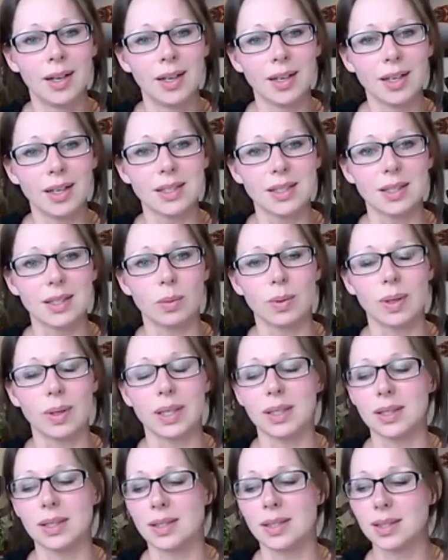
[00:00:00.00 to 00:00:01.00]
because it
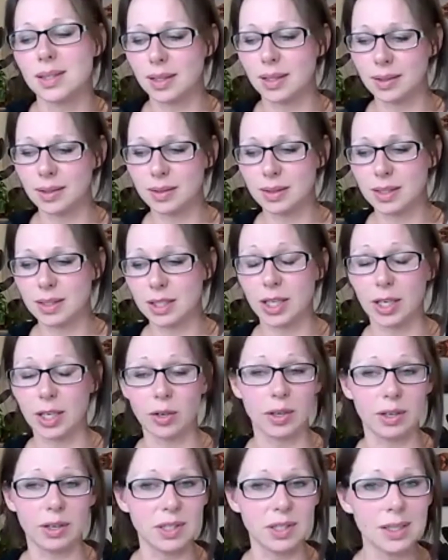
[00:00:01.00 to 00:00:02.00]
was
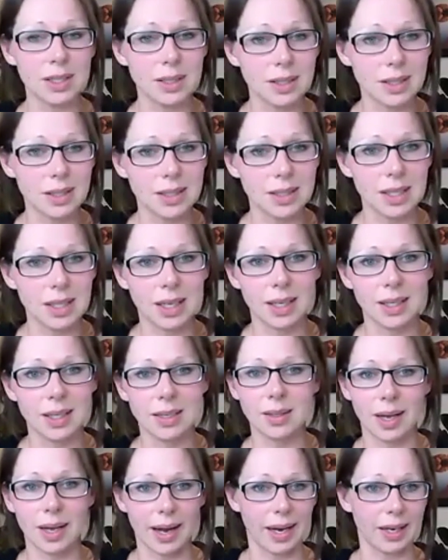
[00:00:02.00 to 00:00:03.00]
degenerative disc
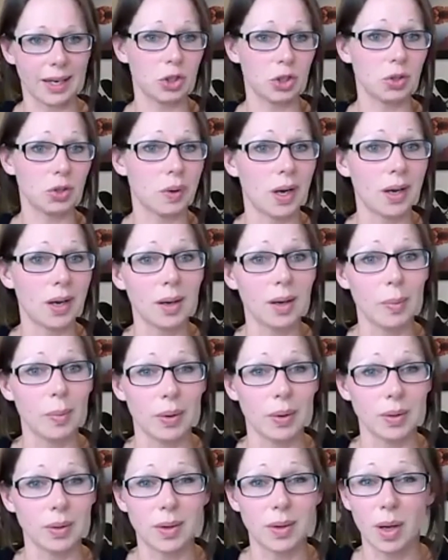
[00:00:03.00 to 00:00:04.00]
disease. I had shrunk
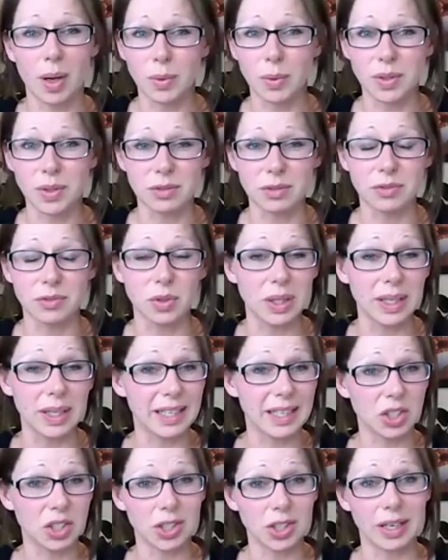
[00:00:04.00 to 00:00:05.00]
about almost a full
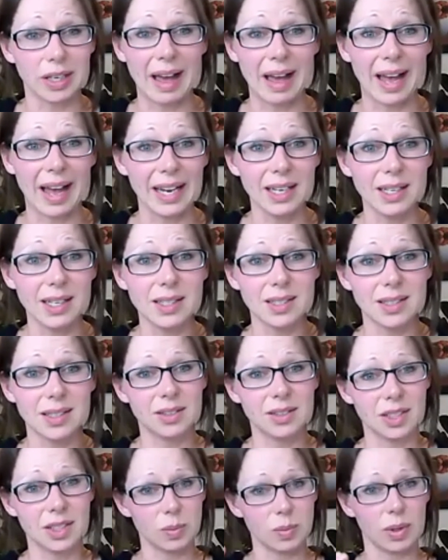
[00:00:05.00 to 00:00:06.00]
inch in height
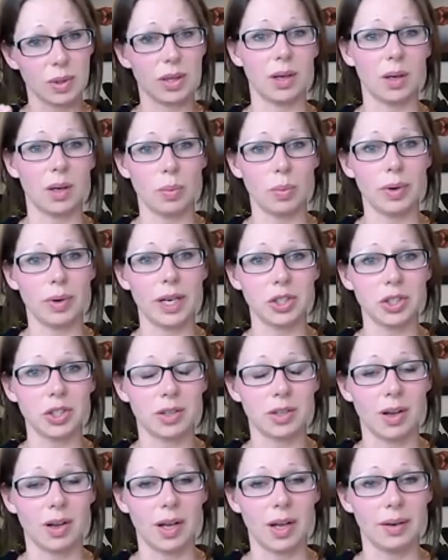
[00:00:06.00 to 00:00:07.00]
just with the
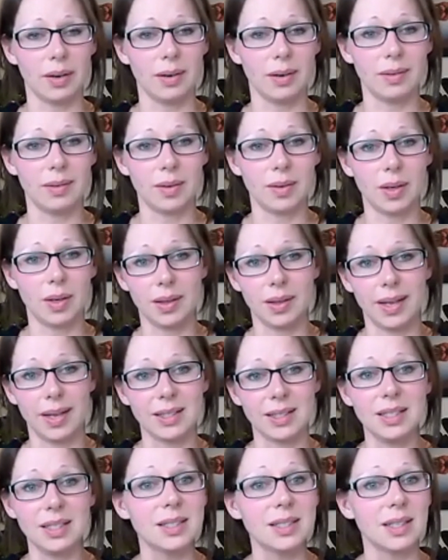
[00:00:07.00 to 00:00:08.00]
compression on on
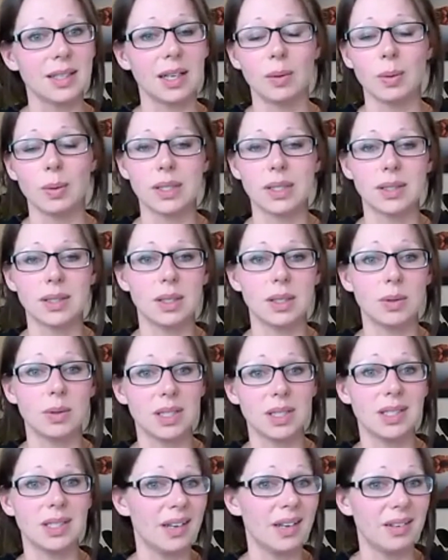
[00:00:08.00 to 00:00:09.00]
that disc, and it was it was
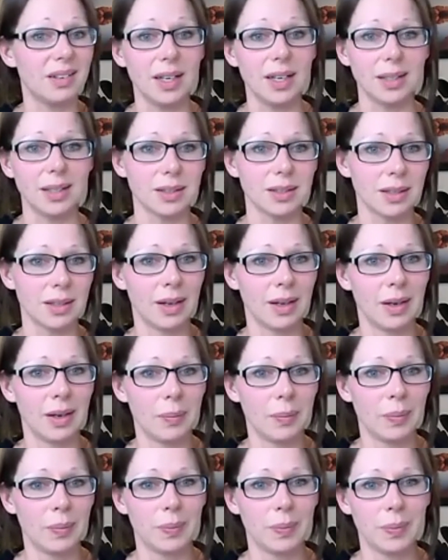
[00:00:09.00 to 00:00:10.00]
a dead disc.
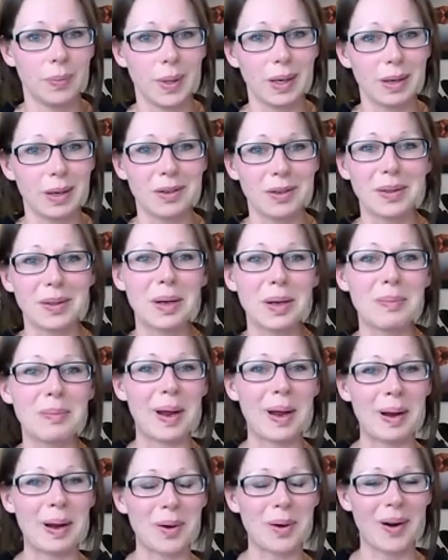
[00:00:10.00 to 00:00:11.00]
Like if you look at my
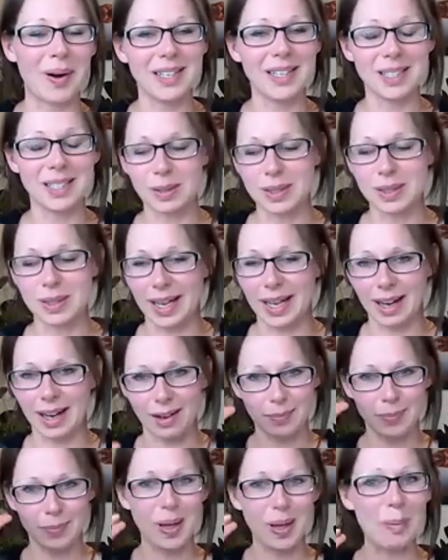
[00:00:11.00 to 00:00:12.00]
MRIs, it was like
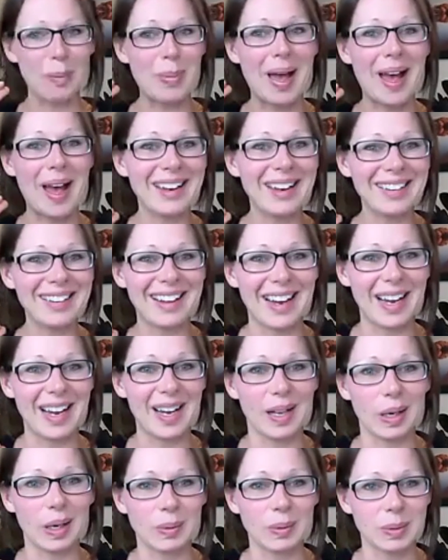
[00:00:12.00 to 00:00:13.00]
a
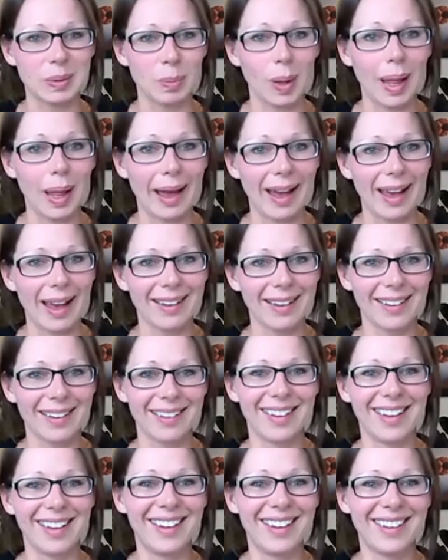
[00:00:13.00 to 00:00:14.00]
pancake and it was black.
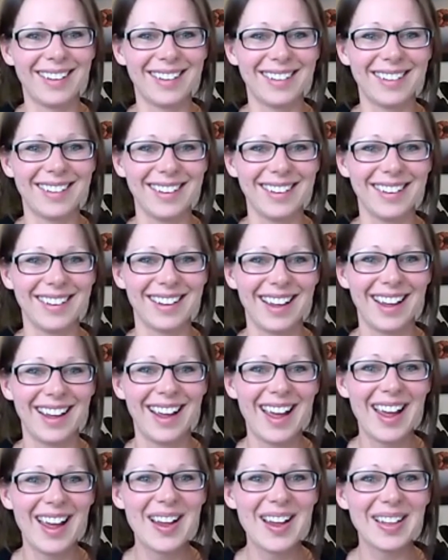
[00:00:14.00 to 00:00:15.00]

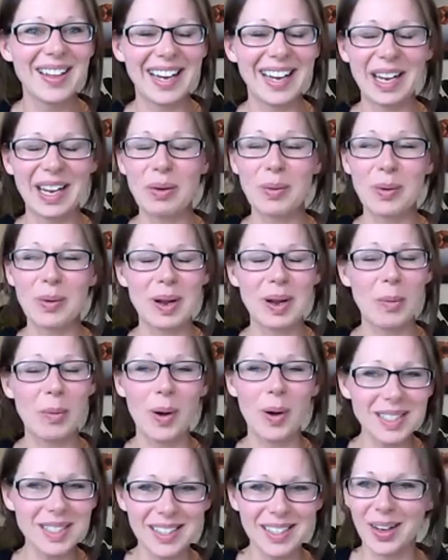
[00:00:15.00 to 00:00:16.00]
like it it
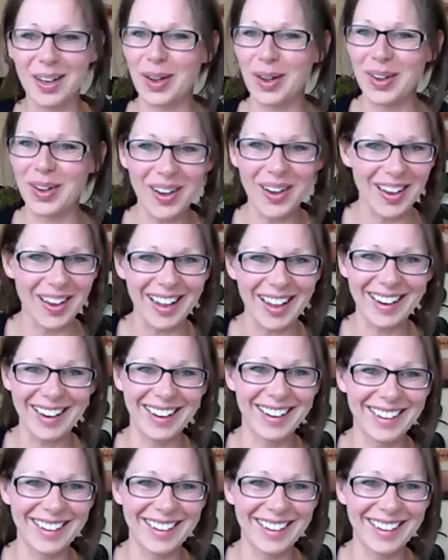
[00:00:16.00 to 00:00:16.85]
wasn't good.